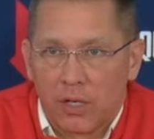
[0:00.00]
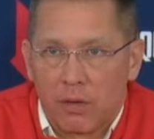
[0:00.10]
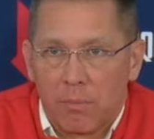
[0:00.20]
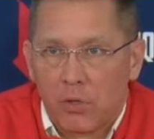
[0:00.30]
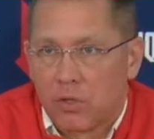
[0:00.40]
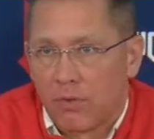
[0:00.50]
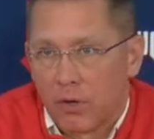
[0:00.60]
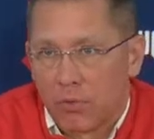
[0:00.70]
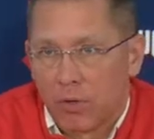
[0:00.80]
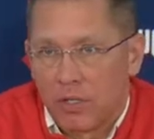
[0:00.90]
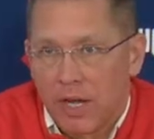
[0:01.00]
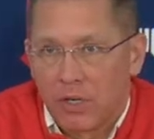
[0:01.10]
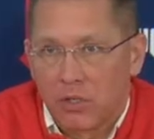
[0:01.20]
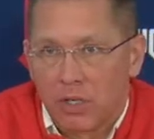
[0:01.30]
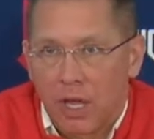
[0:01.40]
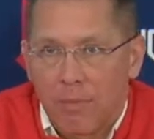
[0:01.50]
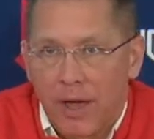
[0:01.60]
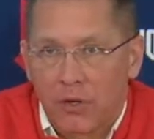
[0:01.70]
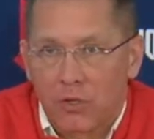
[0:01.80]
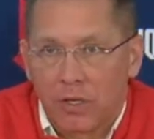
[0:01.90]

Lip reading: and most of our threes actually came out of